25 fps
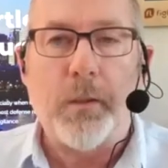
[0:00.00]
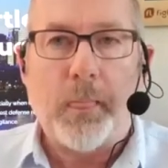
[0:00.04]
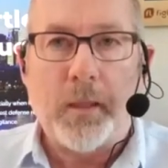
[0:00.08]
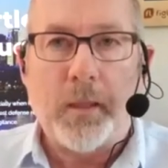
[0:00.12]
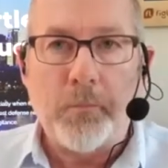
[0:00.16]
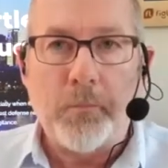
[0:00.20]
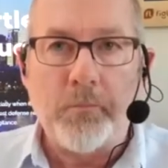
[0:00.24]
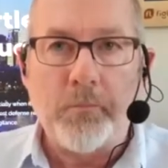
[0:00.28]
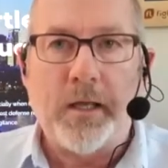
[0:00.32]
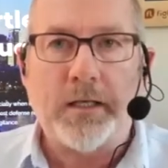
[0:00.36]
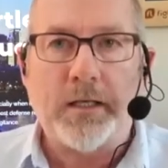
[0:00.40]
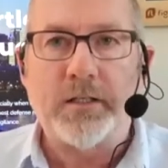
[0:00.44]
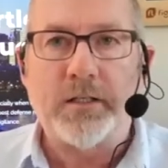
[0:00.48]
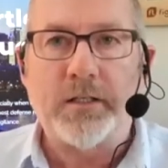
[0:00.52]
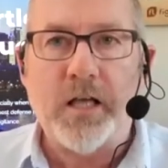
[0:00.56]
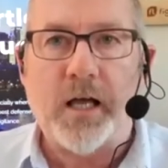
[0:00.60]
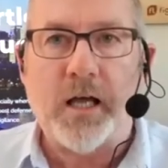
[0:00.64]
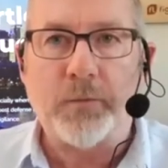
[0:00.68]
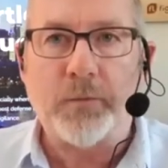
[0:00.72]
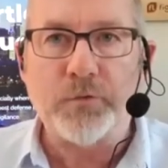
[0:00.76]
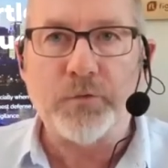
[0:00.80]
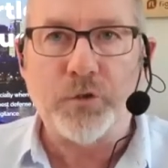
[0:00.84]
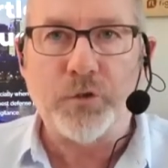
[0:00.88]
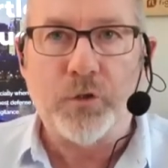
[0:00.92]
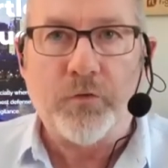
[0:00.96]
many
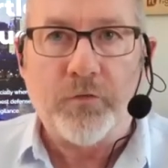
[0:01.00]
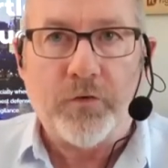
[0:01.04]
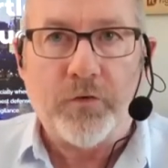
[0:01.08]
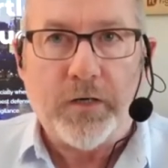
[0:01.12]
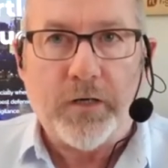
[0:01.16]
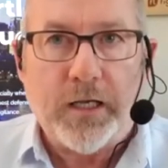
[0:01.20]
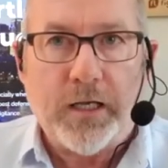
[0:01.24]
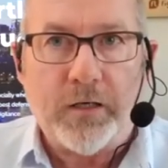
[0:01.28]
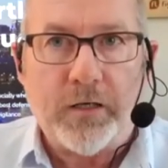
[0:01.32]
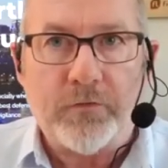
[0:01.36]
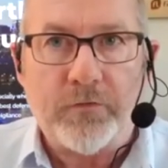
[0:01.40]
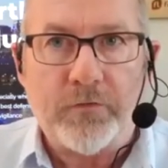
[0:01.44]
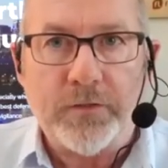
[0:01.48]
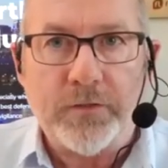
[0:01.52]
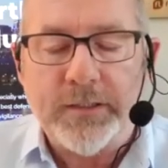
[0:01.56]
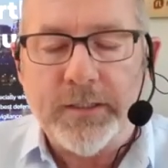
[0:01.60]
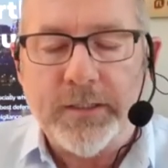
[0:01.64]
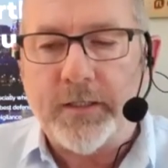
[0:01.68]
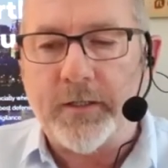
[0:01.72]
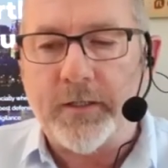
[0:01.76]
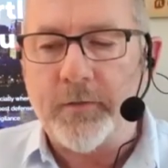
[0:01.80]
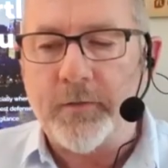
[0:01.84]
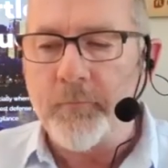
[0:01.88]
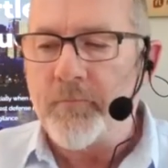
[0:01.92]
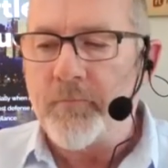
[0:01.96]
times over every
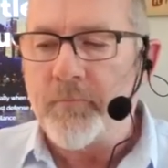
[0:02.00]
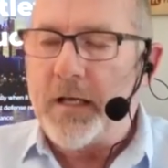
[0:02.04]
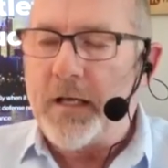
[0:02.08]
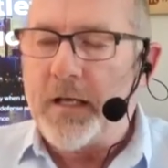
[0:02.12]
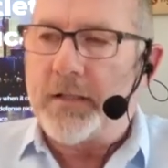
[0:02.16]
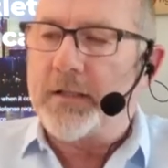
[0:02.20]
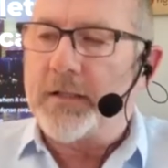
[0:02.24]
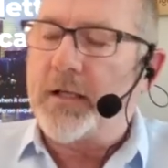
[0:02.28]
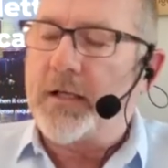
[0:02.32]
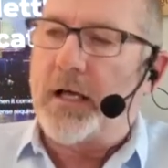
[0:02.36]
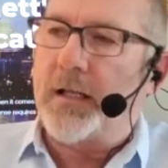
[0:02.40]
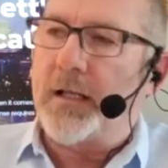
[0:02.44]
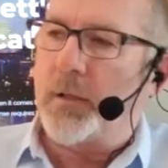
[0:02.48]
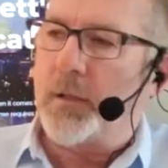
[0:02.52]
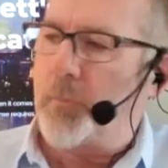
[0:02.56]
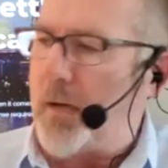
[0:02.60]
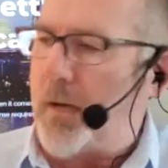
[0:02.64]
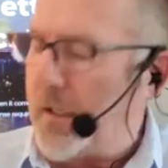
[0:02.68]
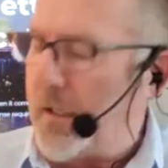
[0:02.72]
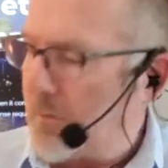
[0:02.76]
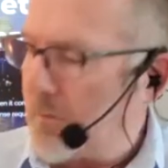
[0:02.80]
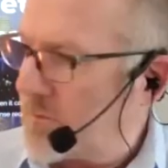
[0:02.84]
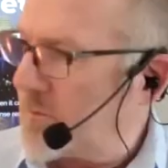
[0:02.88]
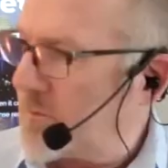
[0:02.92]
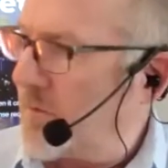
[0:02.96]
year." And the kind of the
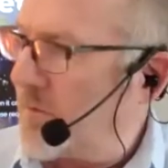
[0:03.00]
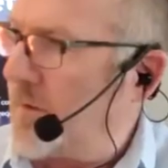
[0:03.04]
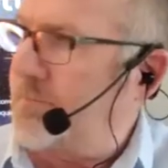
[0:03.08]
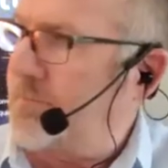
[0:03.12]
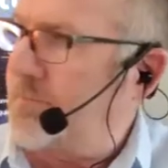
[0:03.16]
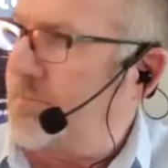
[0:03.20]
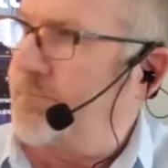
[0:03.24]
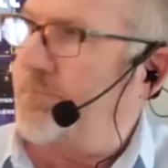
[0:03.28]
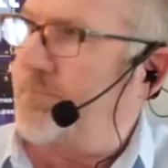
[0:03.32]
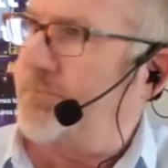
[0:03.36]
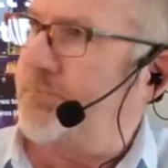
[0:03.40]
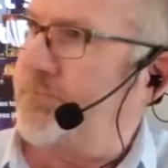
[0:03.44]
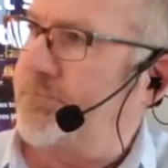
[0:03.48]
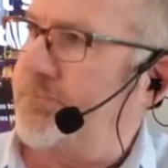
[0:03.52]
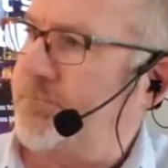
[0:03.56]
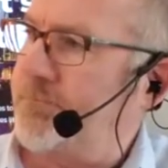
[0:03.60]
panel was going, "Hmm."